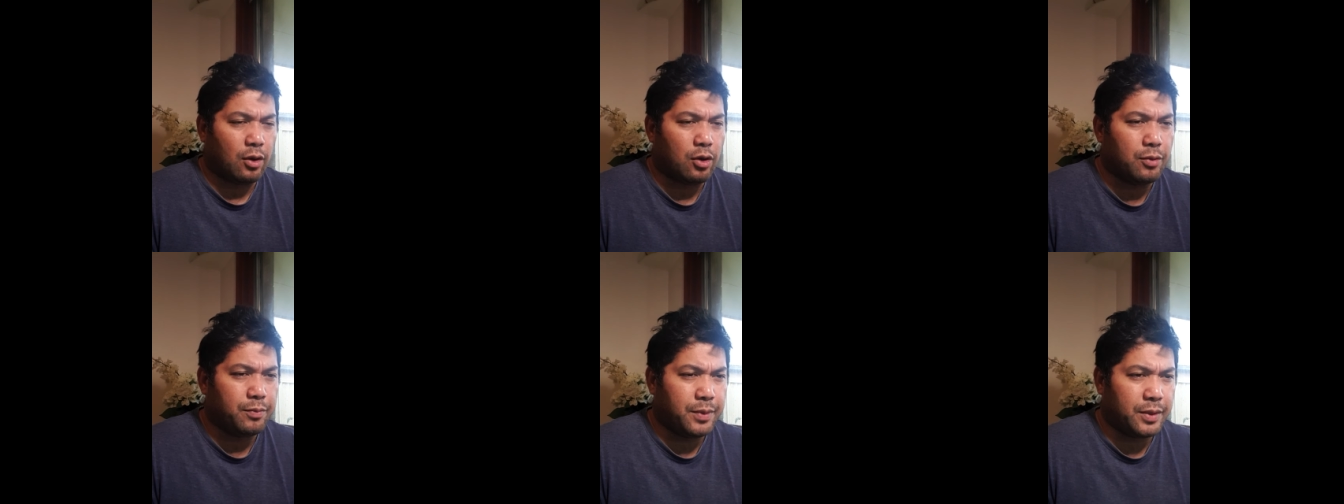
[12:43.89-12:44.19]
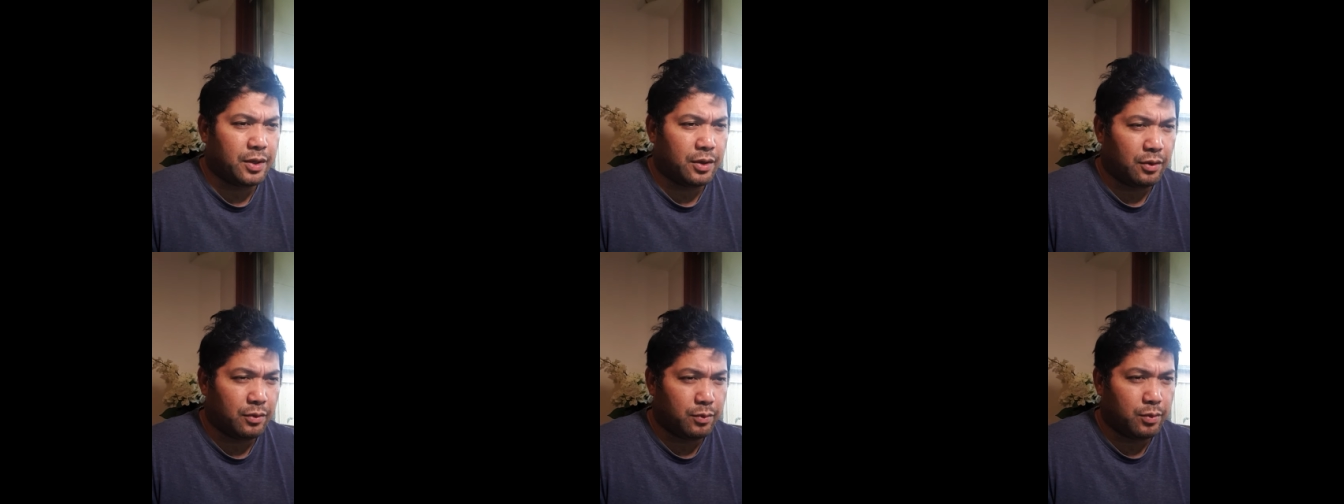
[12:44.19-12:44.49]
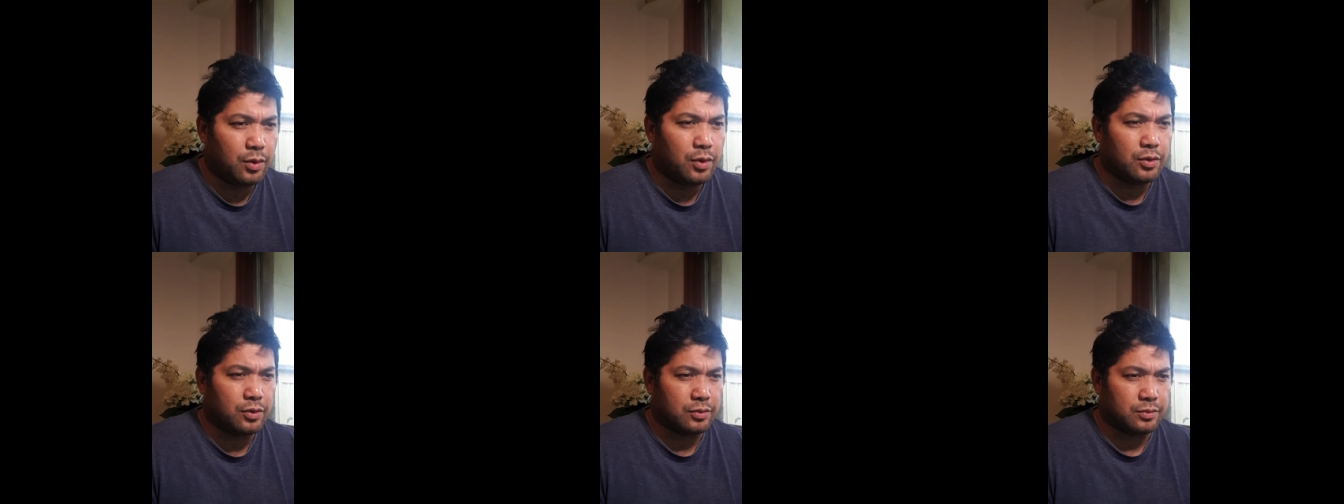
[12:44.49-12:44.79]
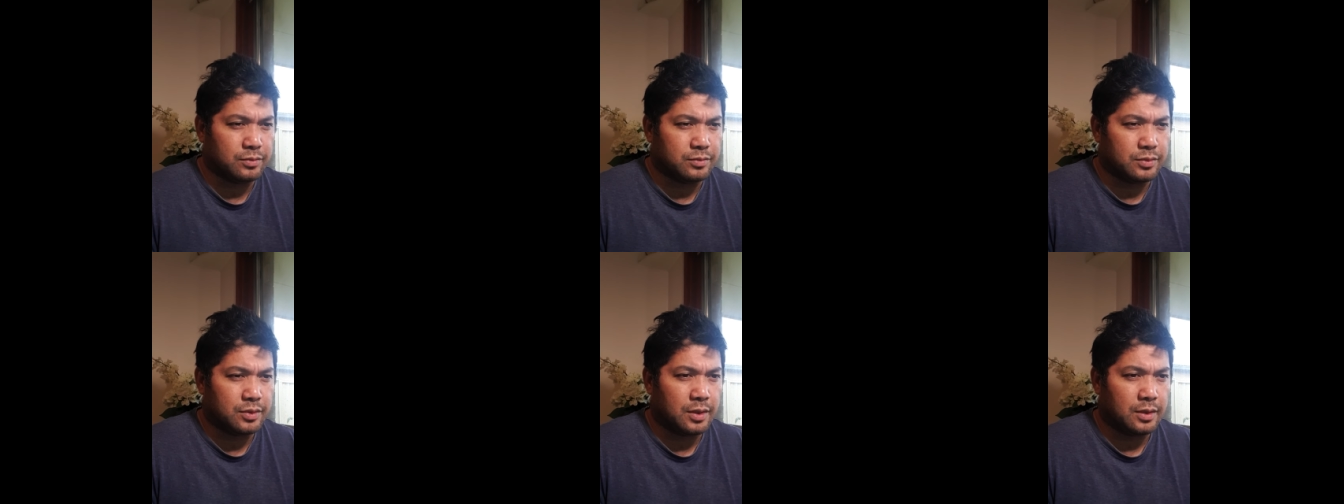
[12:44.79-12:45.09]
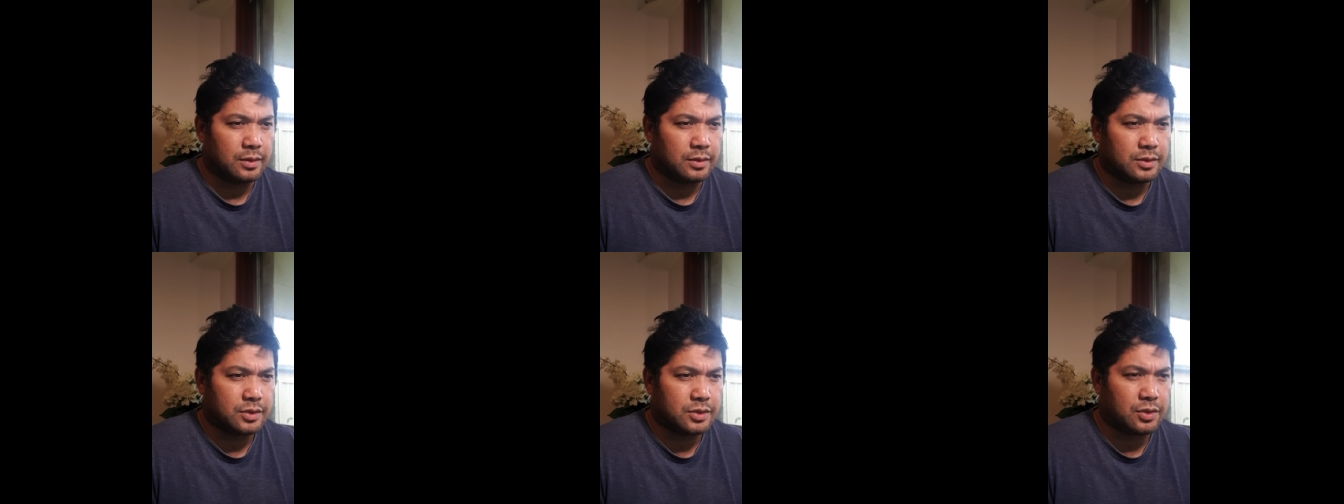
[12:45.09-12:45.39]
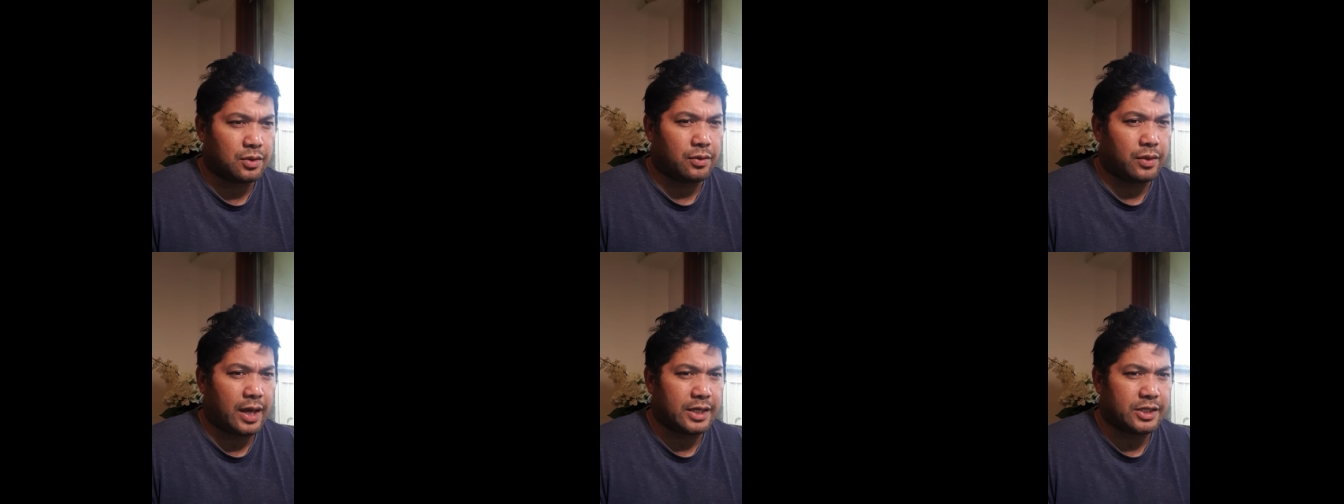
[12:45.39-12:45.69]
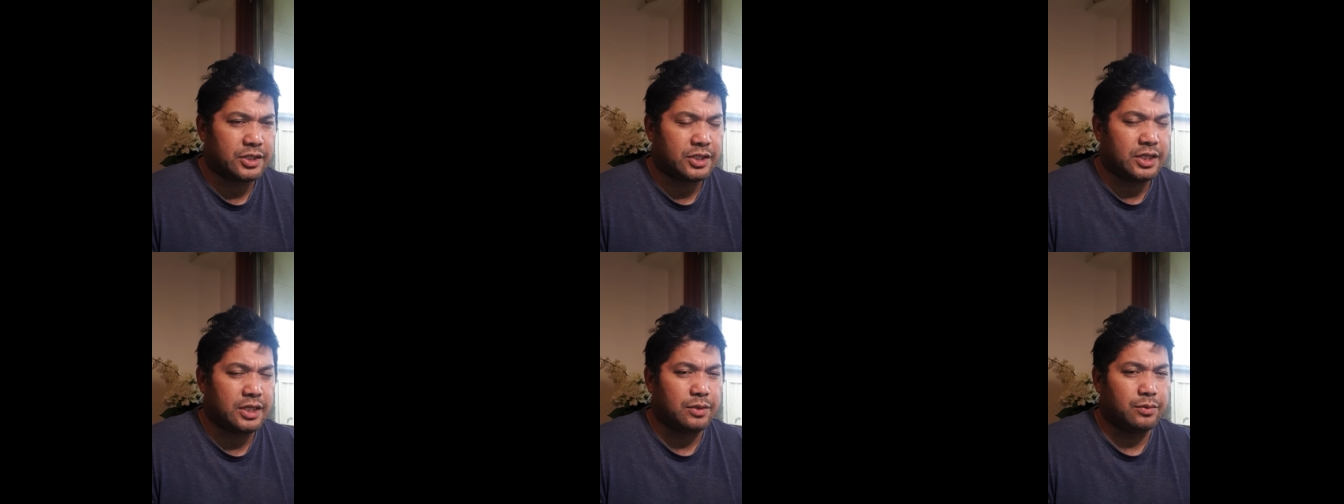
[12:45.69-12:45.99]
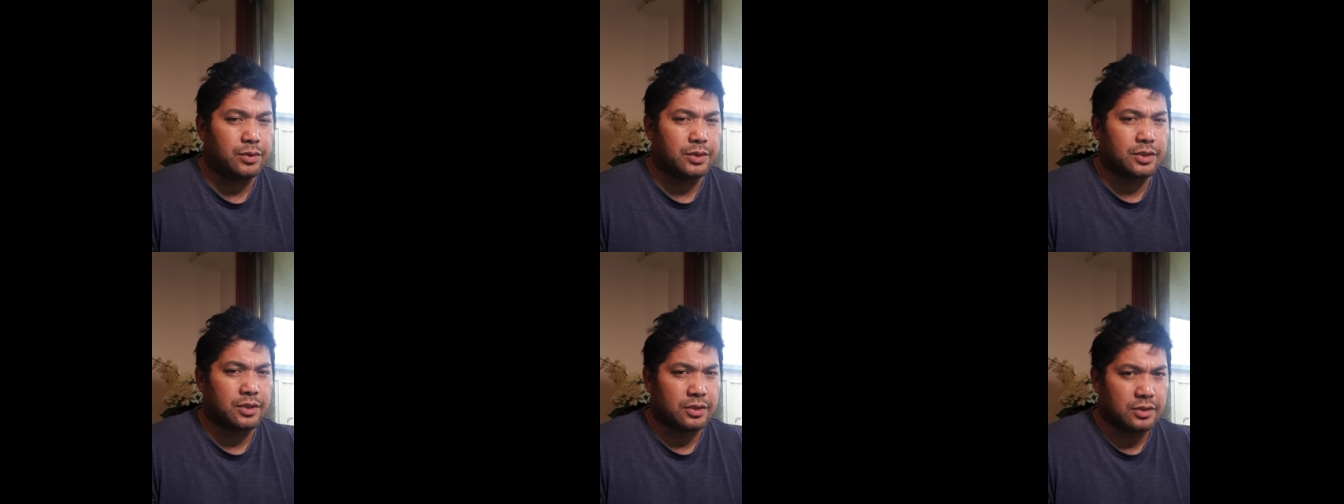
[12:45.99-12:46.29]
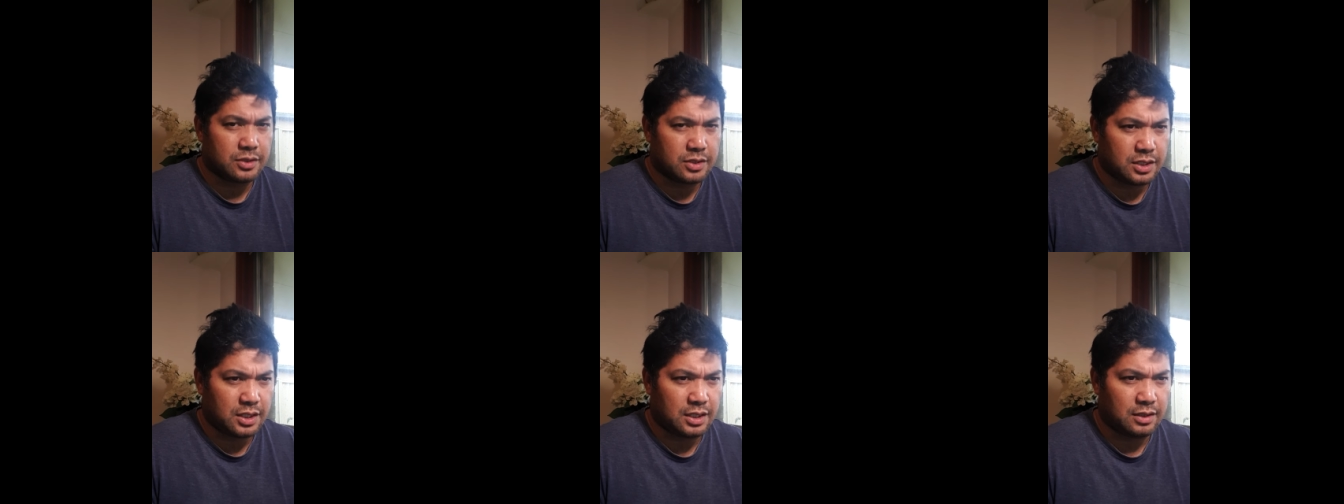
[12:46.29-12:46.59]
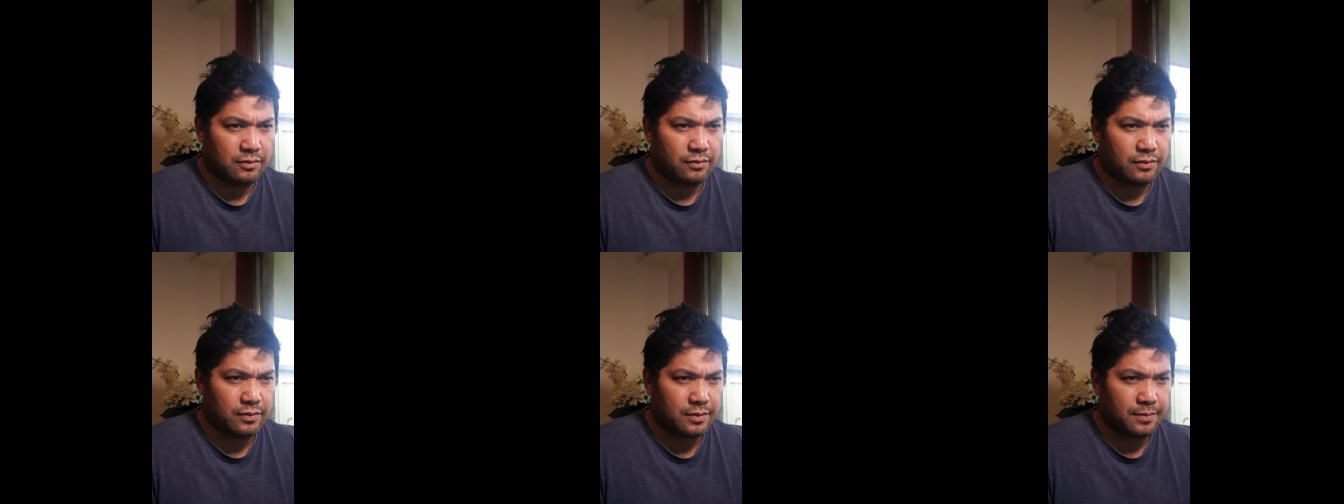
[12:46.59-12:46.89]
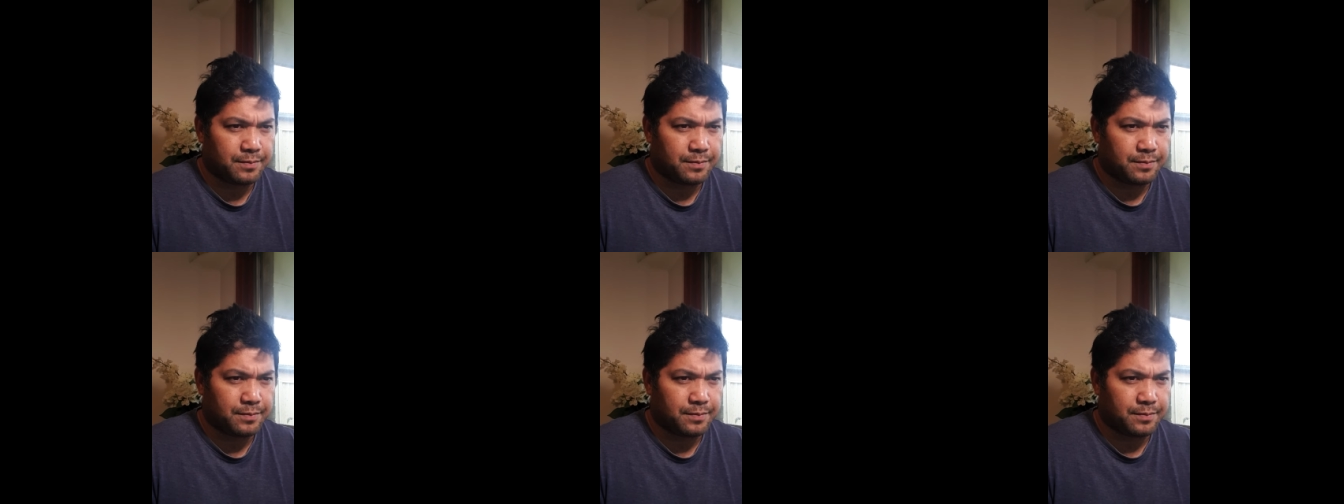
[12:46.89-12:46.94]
opened her womb so that she would conceive.